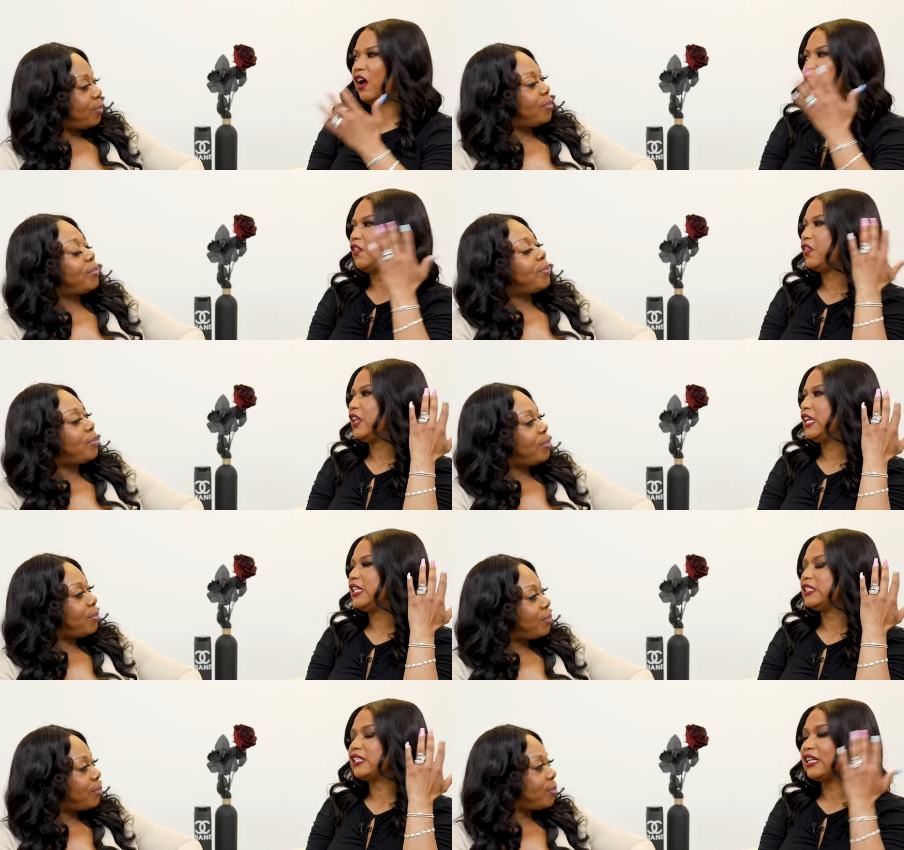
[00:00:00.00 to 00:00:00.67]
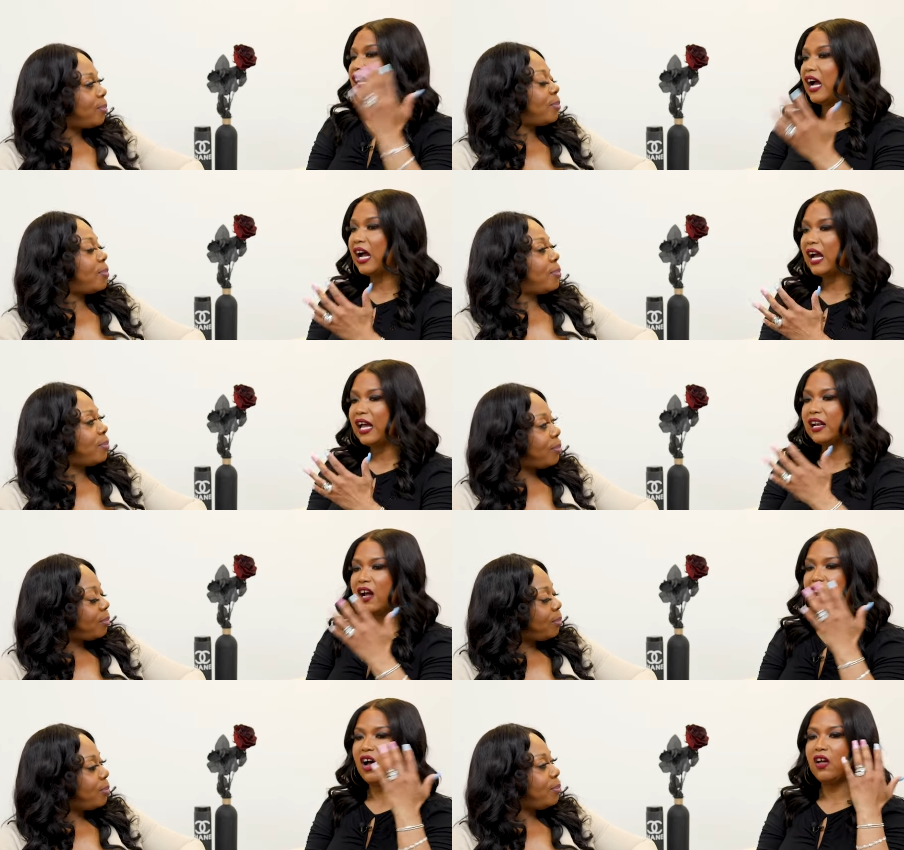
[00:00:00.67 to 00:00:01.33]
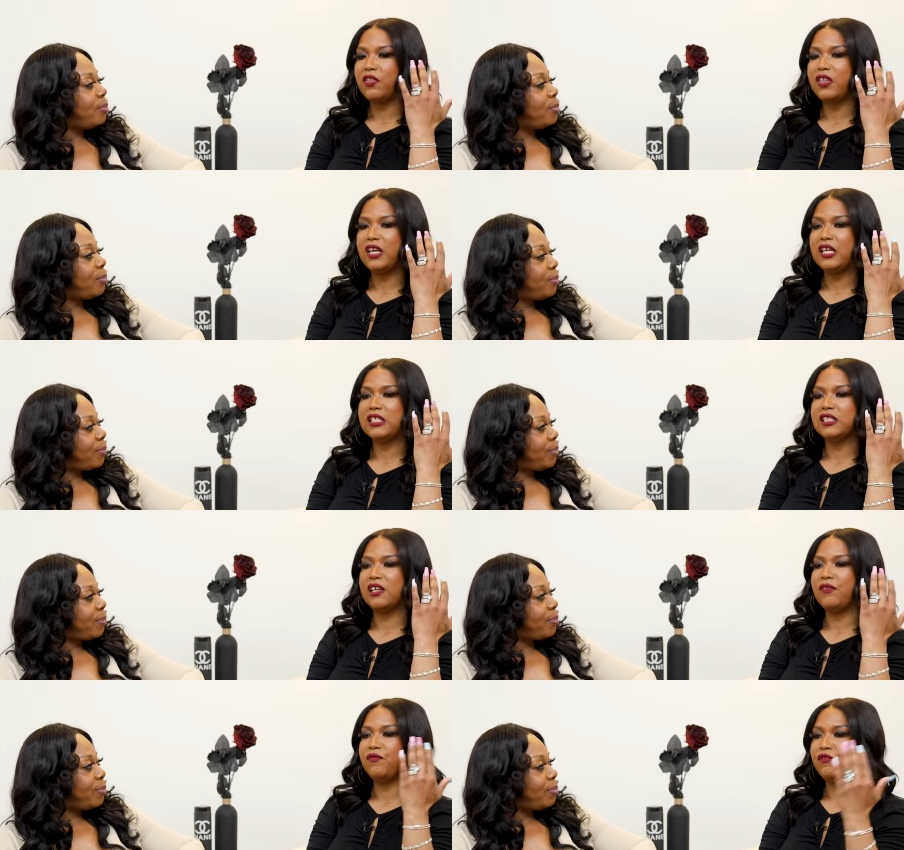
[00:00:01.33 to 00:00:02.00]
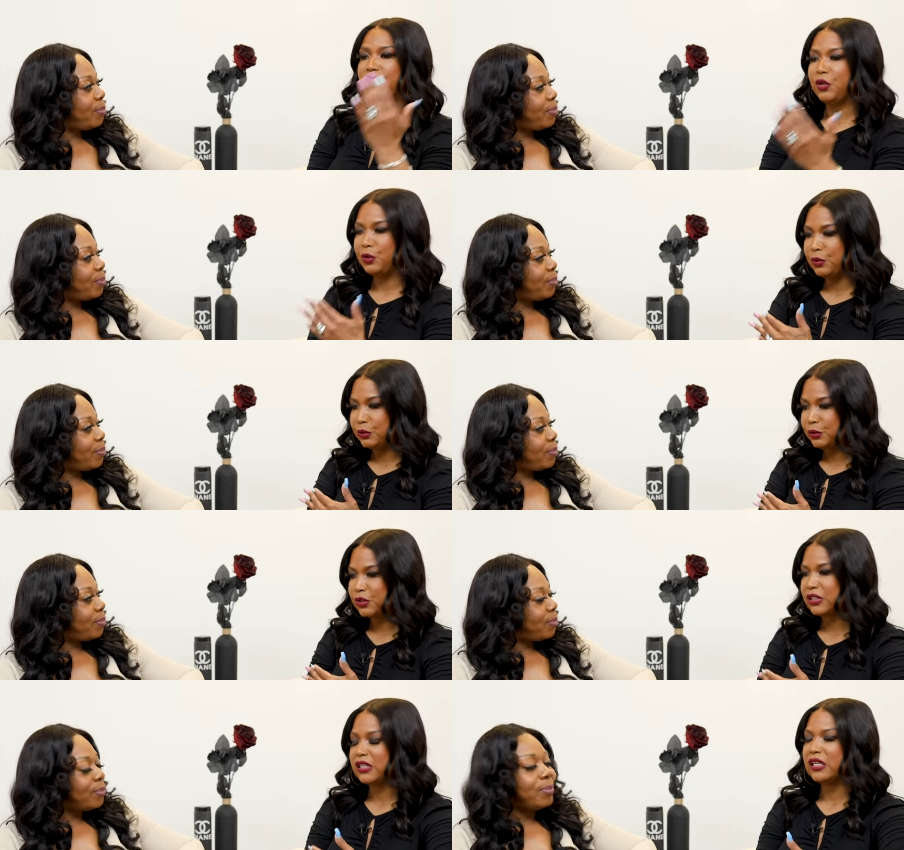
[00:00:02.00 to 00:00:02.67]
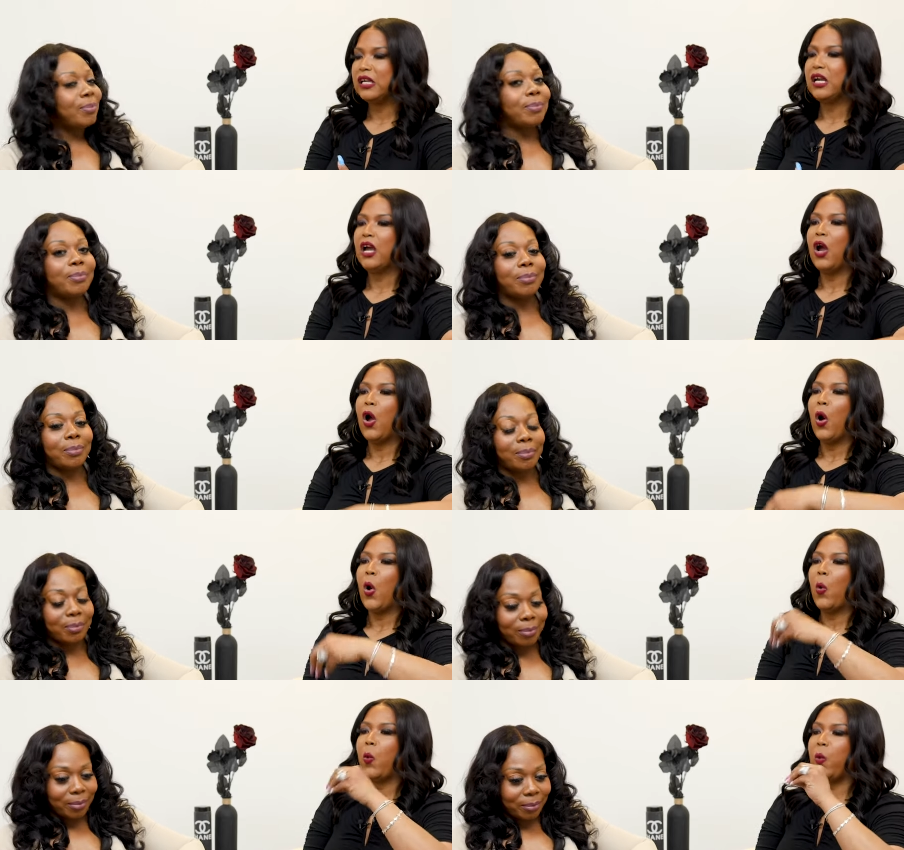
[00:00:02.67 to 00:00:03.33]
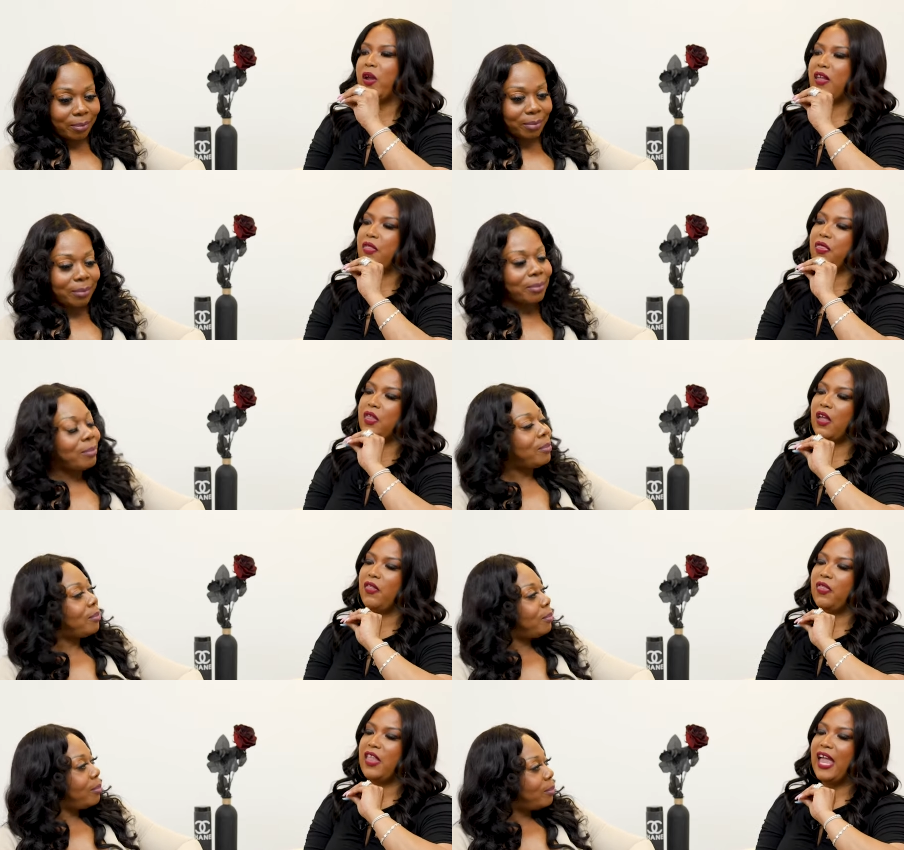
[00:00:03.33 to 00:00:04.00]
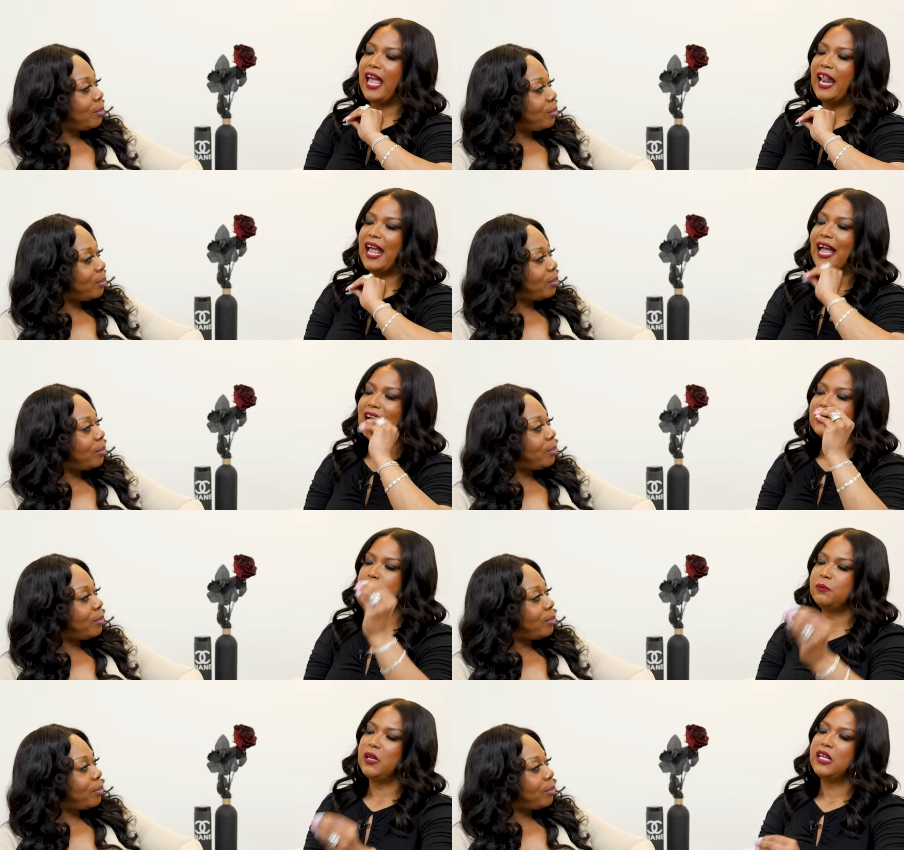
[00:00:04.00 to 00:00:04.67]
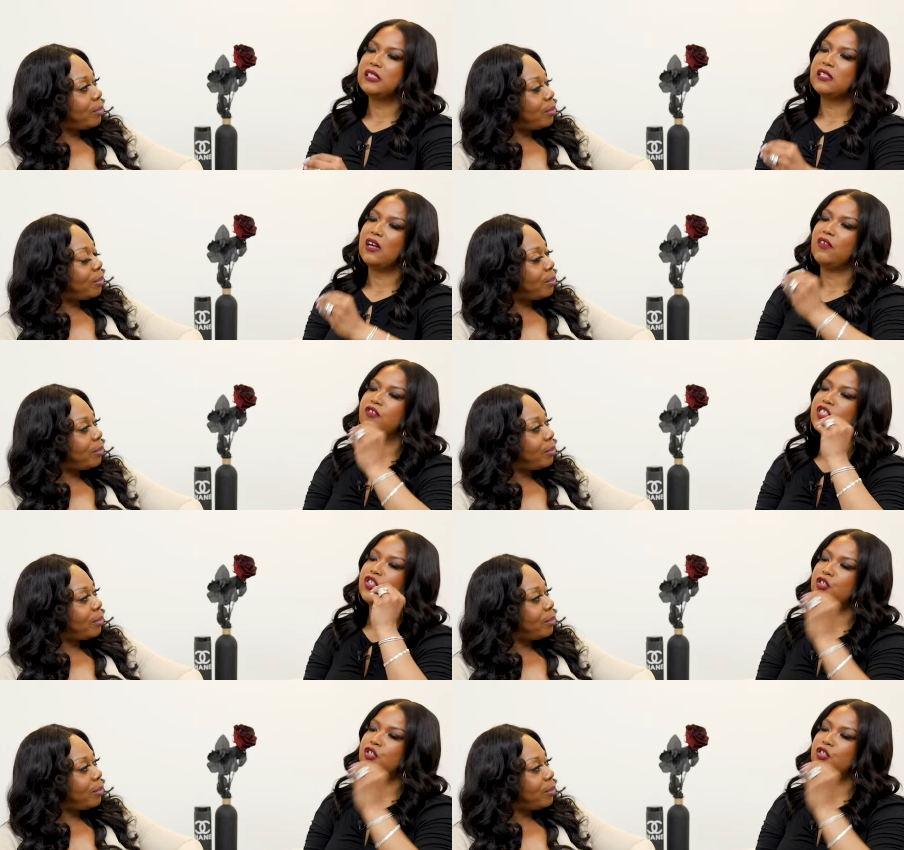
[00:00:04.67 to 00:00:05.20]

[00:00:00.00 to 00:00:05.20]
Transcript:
Speaker 1: all things God, all things infused with that aspect of